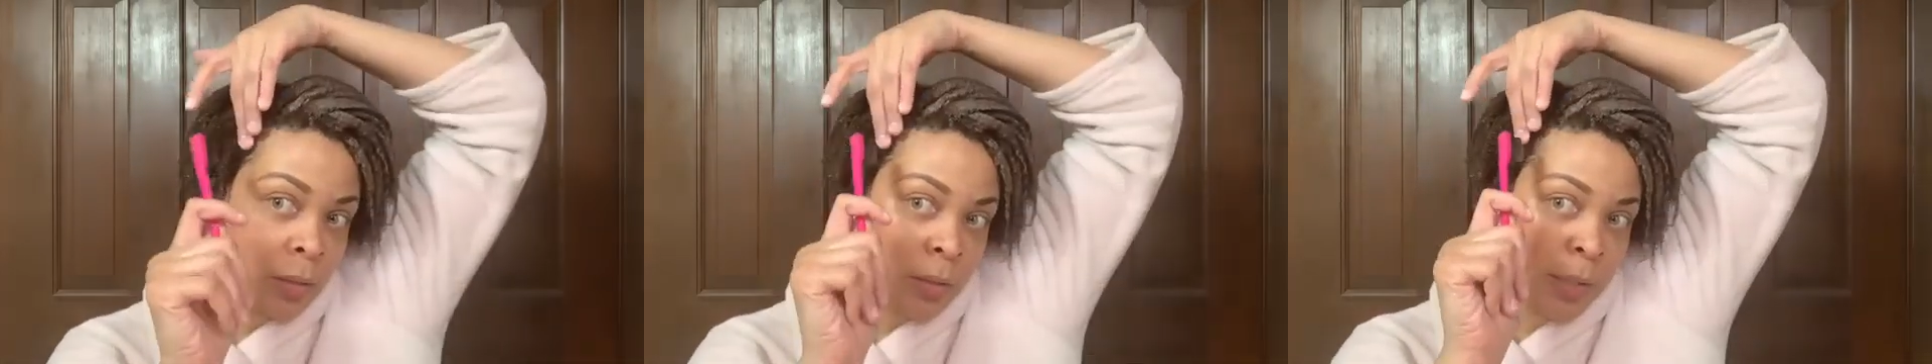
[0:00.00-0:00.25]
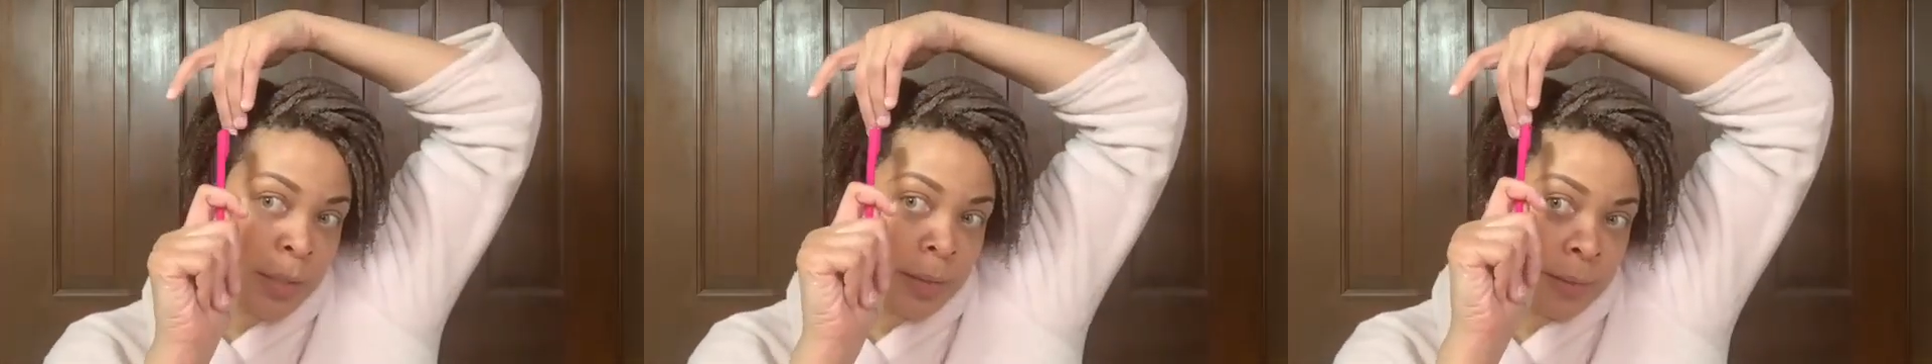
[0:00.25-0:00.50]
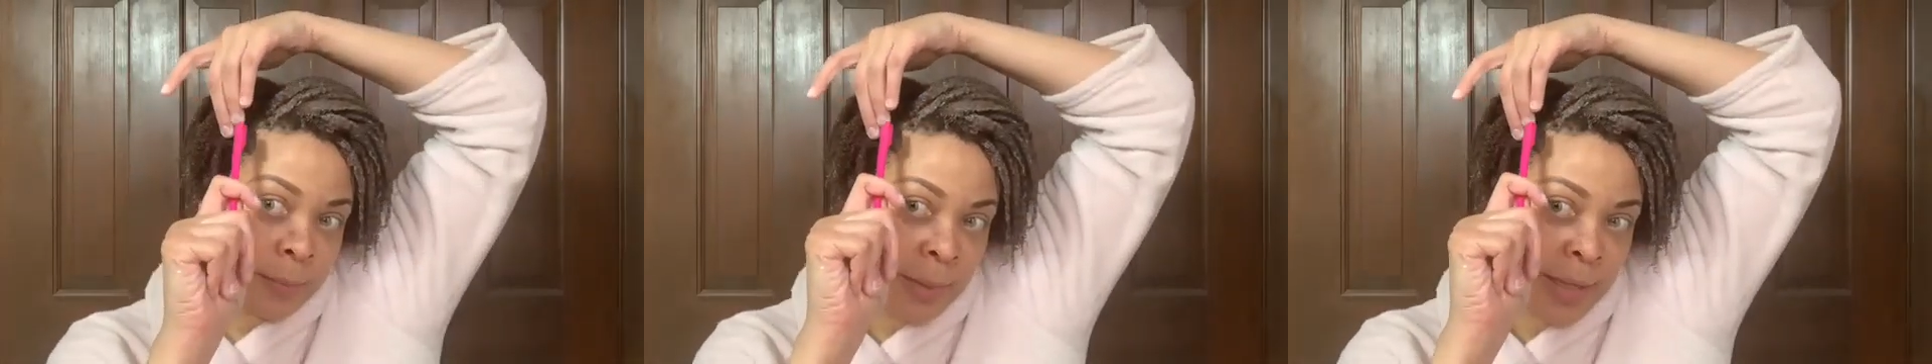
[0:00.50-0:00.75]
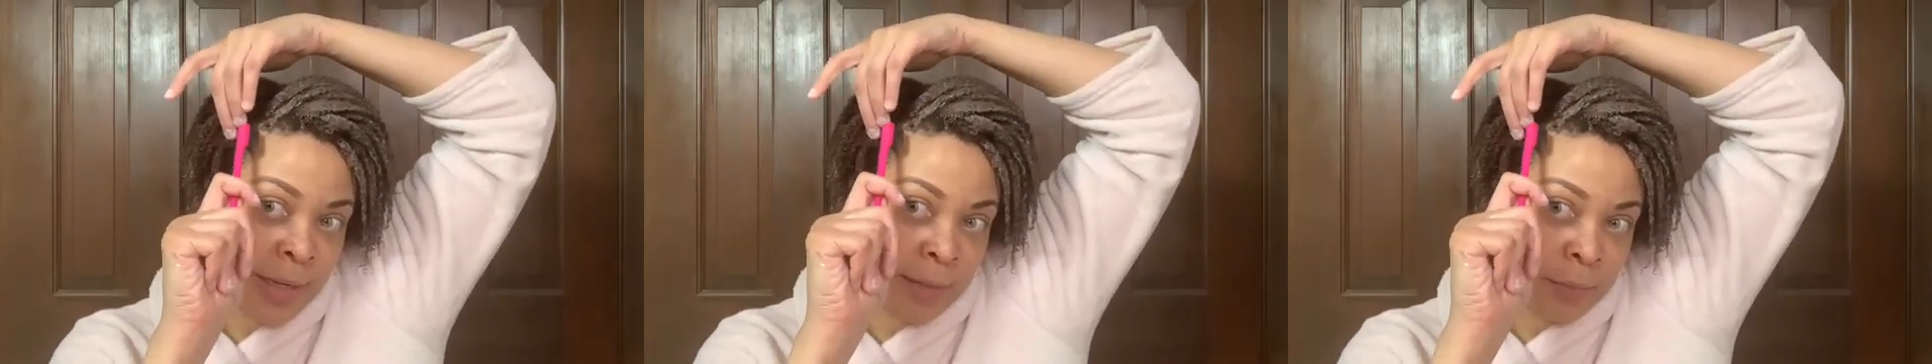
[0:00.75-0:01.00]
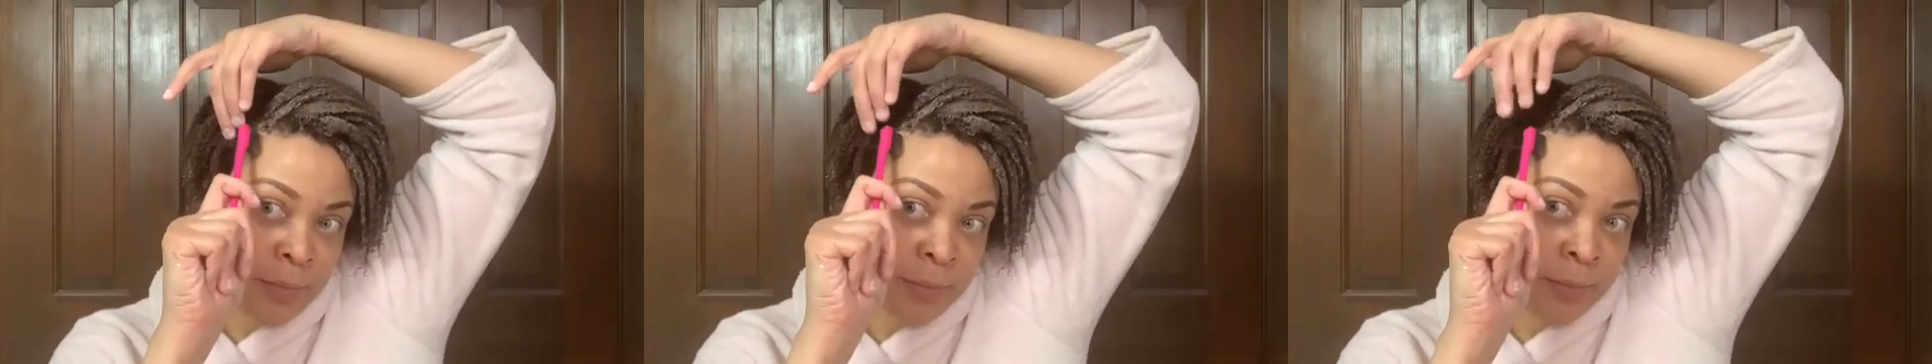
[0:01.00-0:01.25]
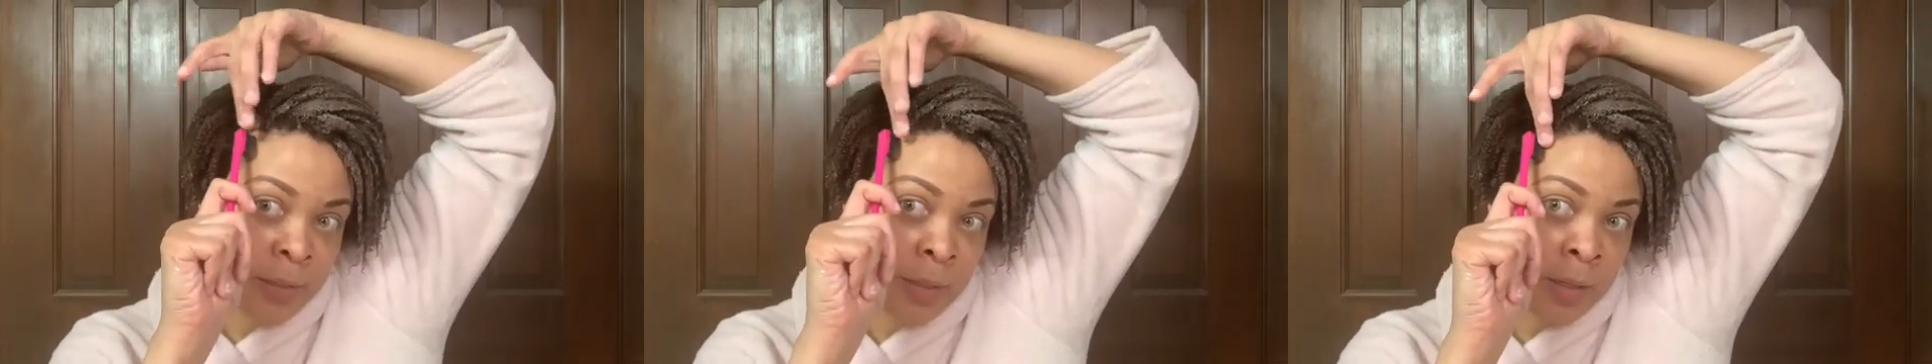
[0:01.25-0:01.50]
my hair was
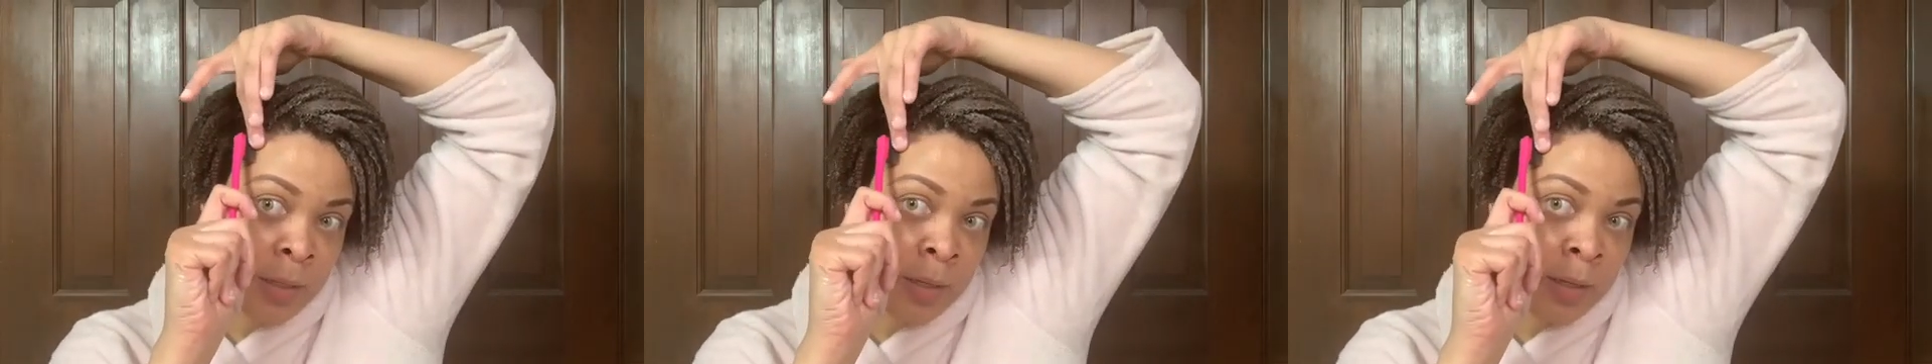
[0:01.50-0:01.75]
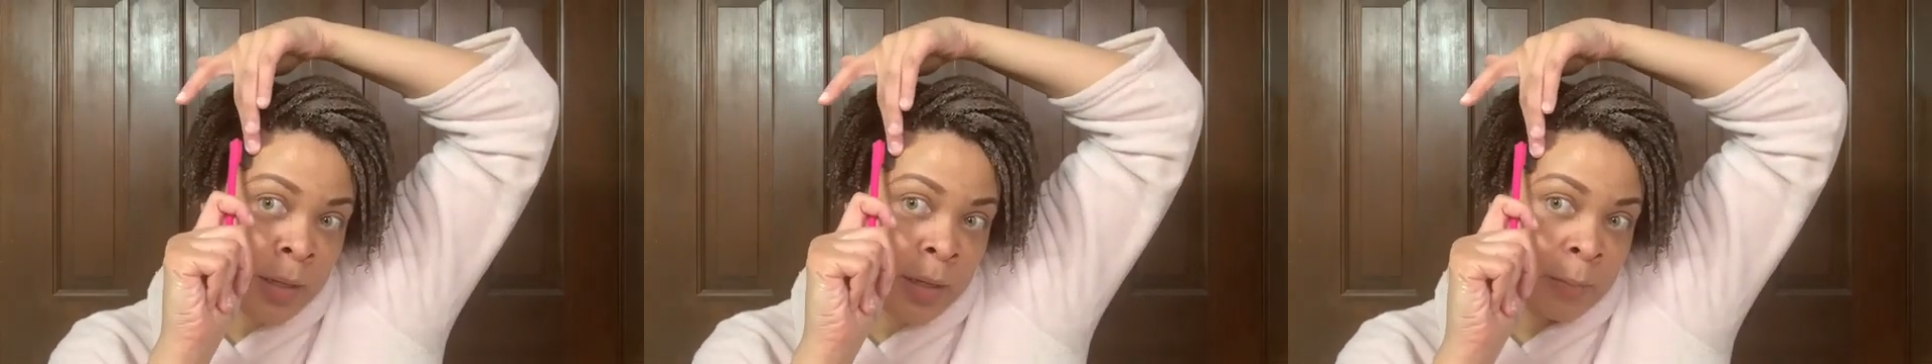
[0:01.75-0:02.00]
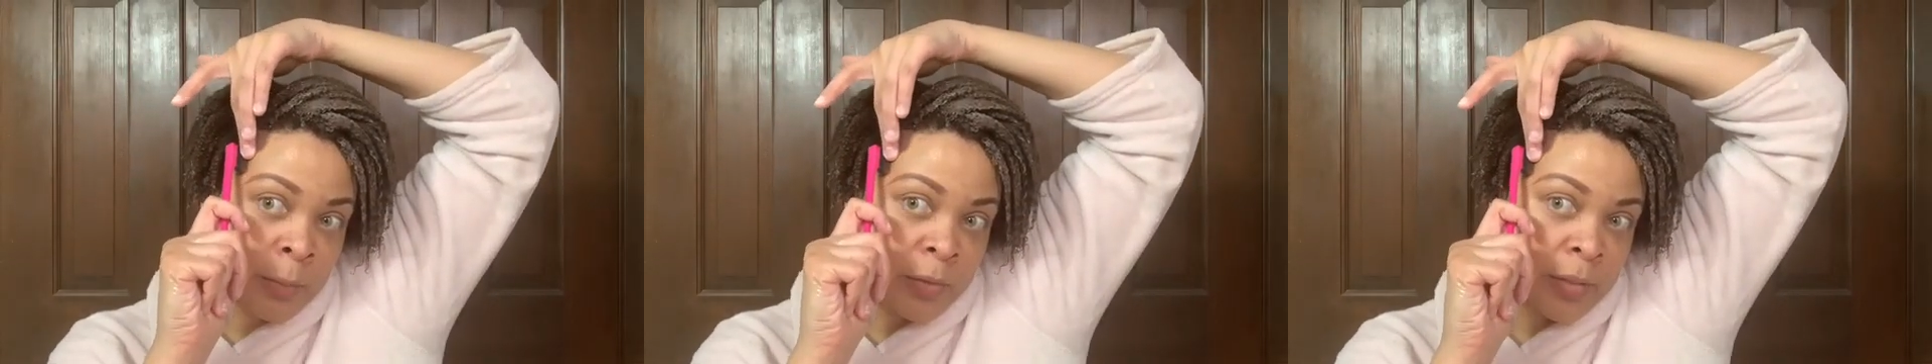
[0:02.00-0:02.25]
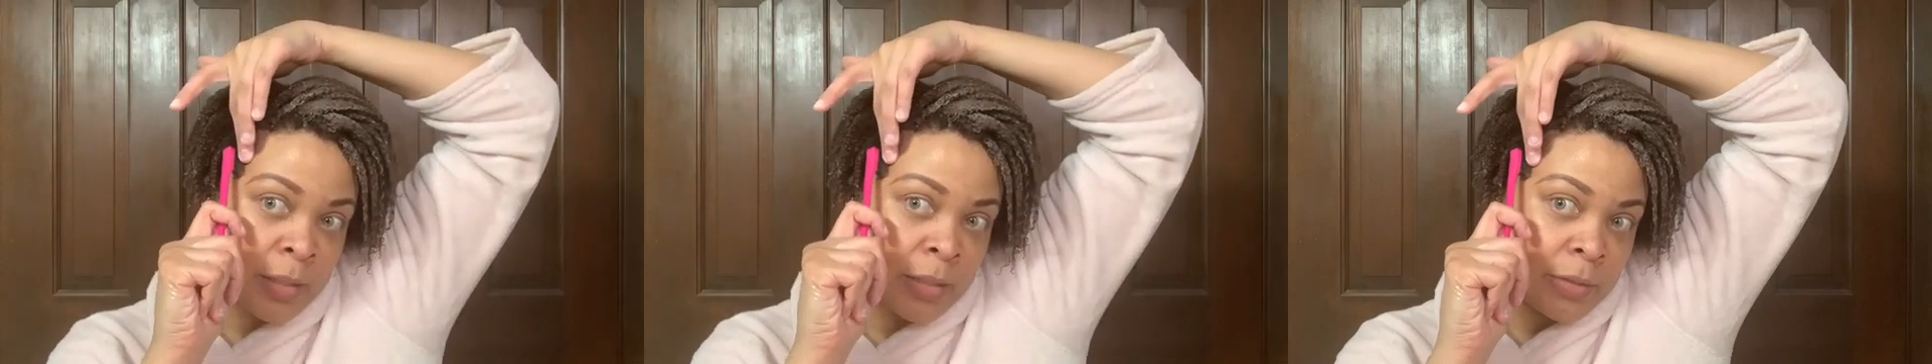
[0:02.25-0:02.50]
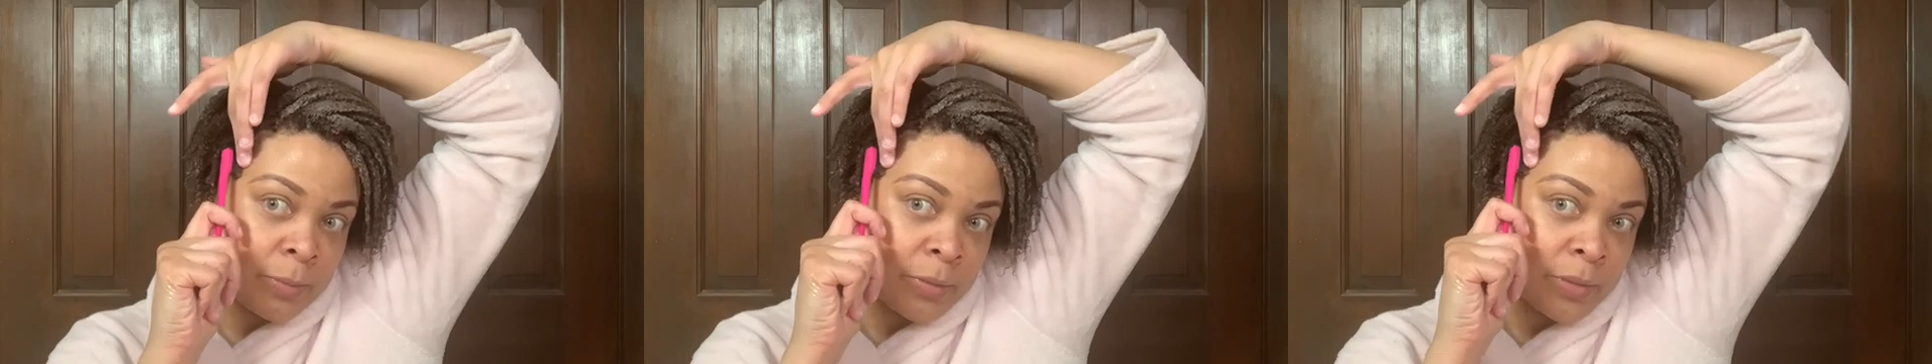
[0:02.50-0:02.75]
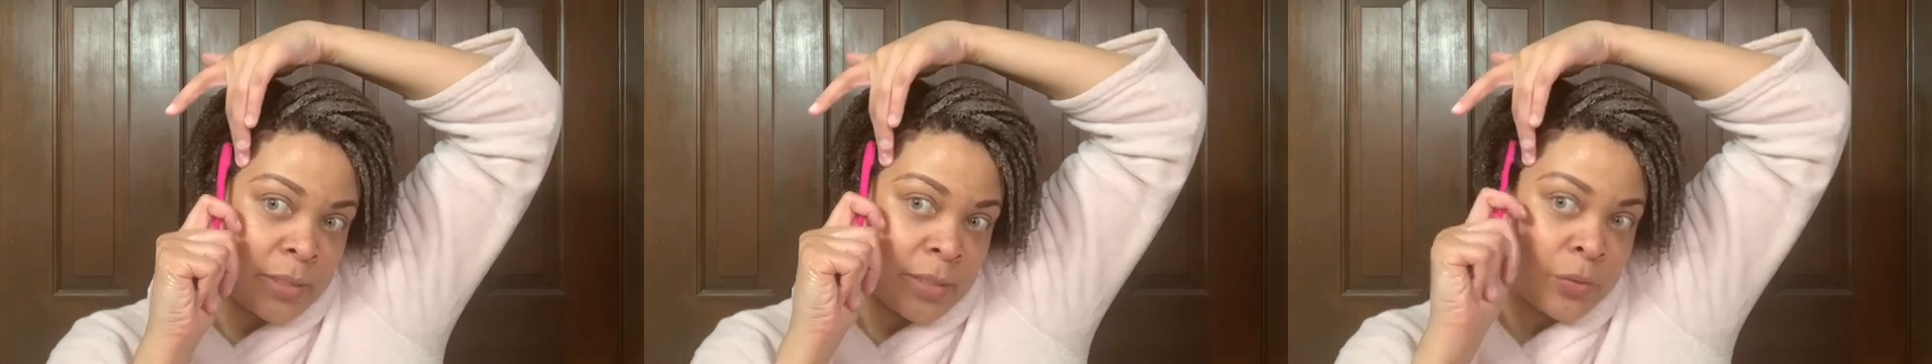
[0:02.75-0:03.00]
almost
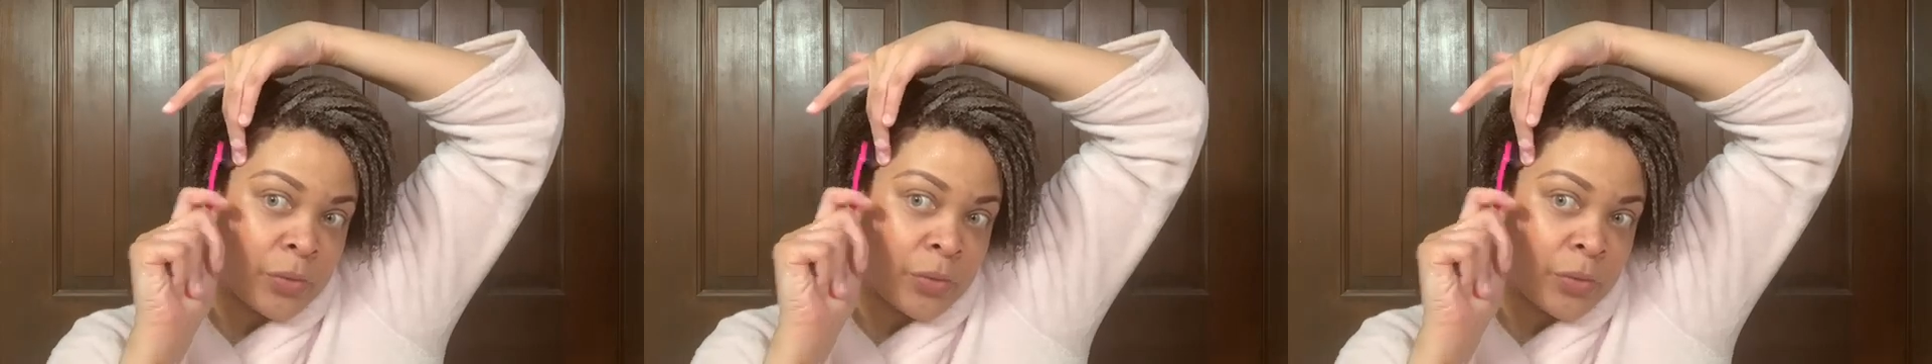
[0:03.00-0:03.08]
100%